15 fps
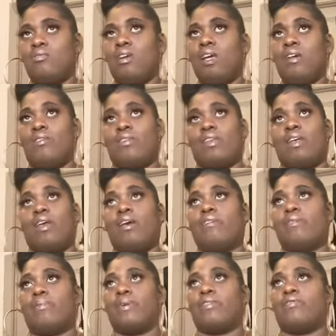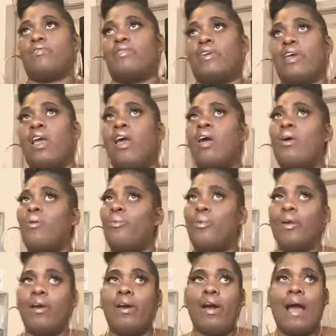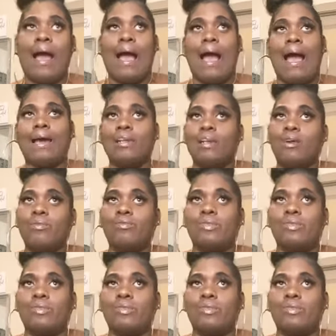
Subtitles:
even have a best friend? Well, I don't